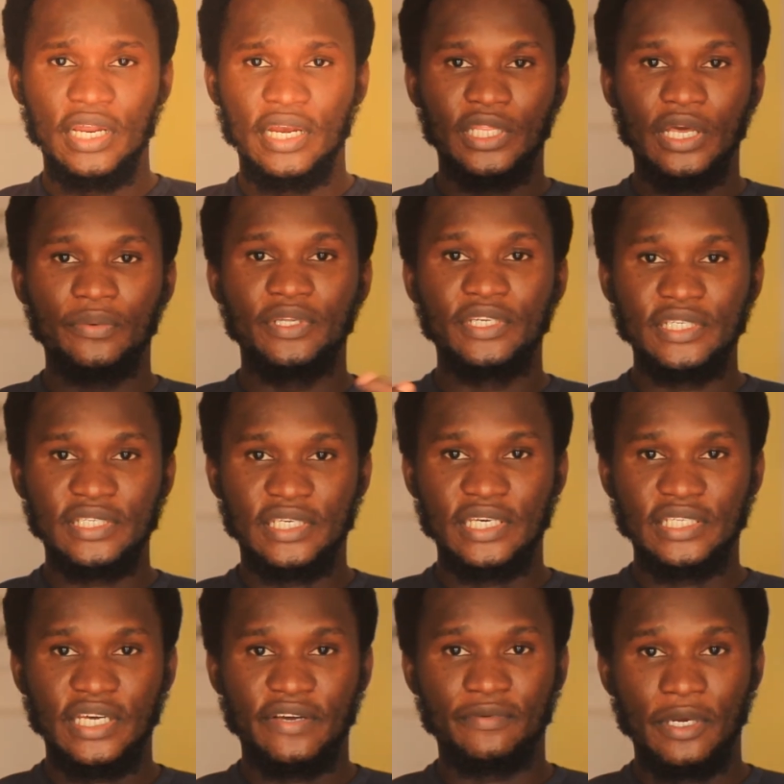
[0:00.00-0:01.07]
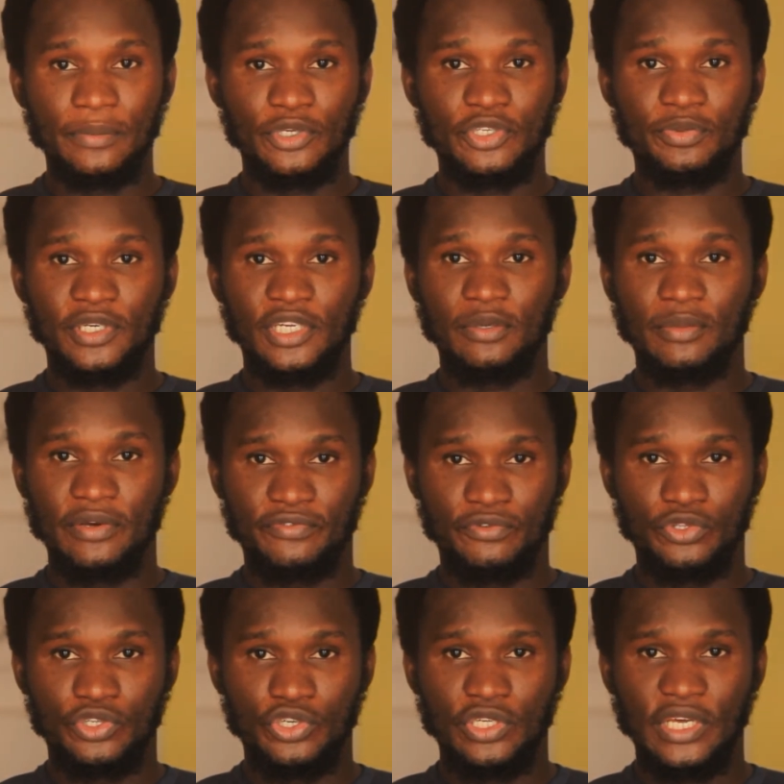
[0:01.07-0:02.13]
Now in this case, I'm just bringing in my
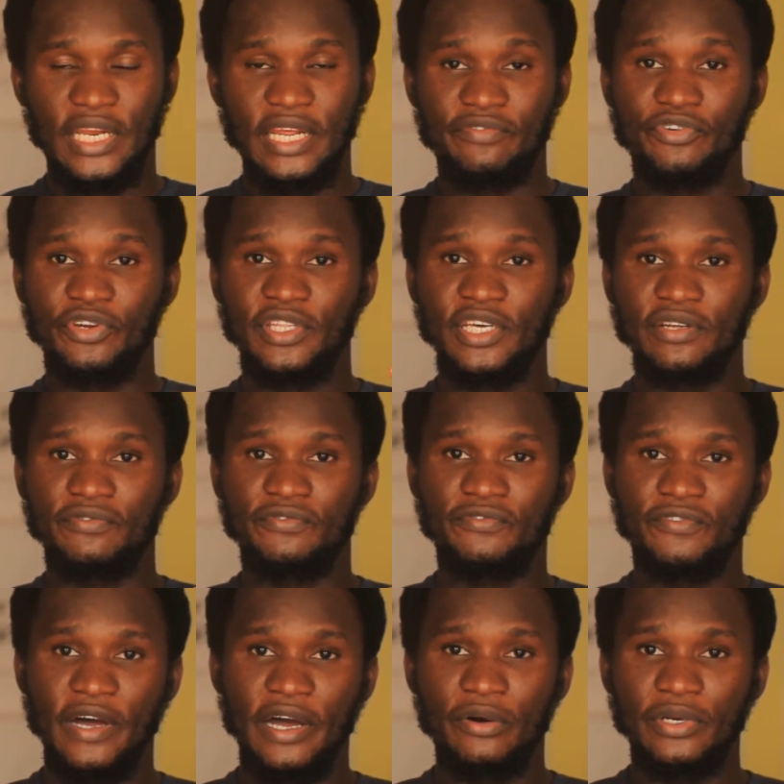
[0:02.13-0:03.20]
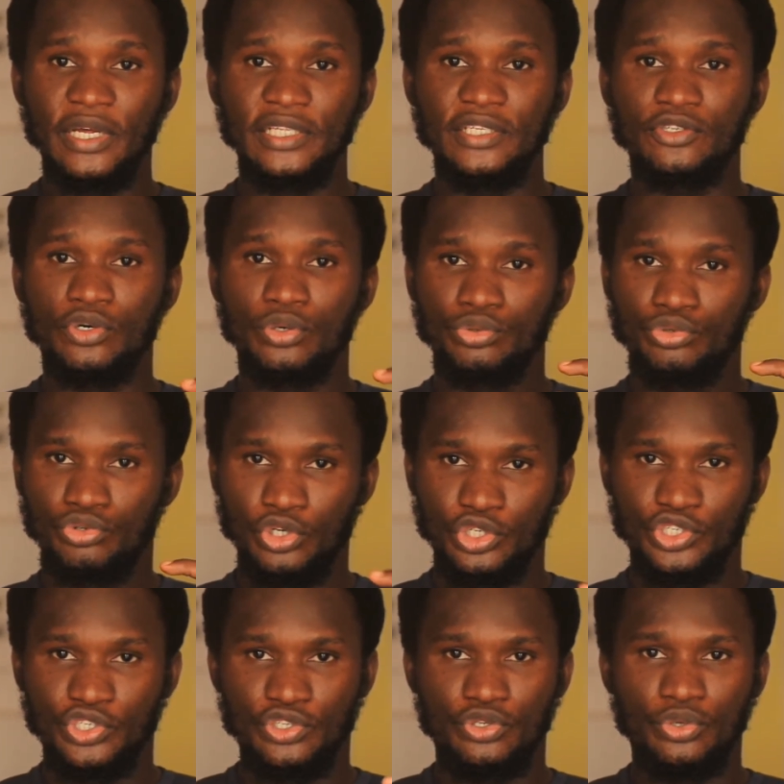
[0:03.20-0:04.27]
footage and I've created a file that is called rushes.